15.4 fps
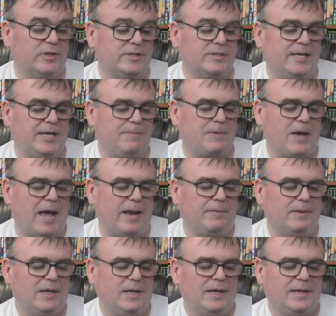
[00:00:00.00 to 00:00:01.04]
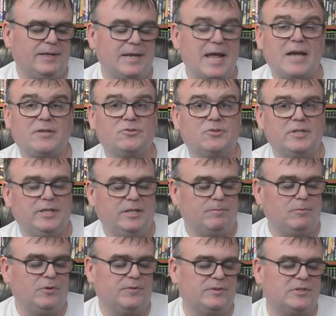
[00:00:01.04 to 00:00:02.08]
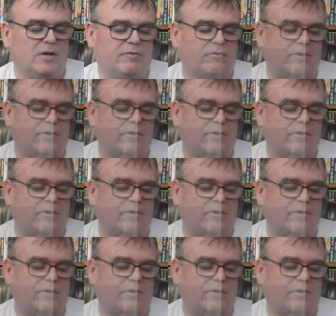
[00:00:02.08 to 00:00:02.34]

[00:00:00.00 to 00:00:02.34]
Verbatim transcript: and its keypad. Naturally, you move yourself